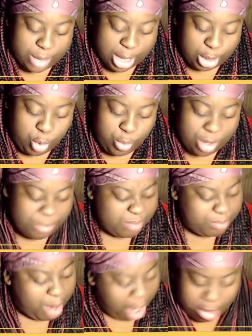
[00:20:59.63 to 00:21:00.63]
you would have been
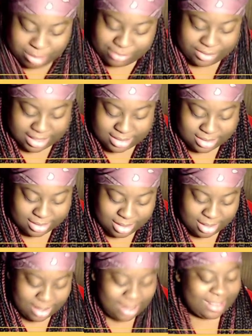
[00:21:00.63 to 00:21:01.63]
perfect.
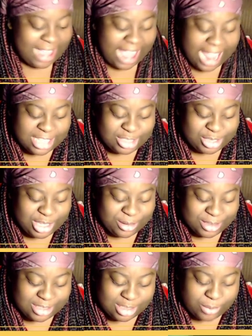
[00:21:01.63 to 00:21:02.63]
The 8 generals
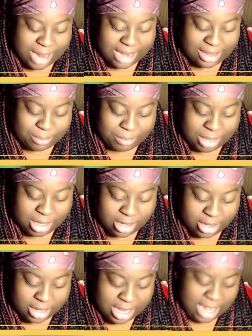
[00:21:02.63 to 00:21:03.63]
surrounded the milliner,
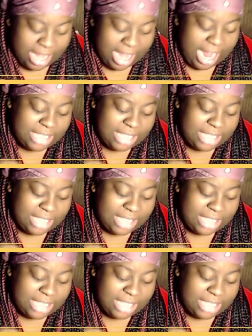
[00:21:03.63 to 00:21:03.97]
each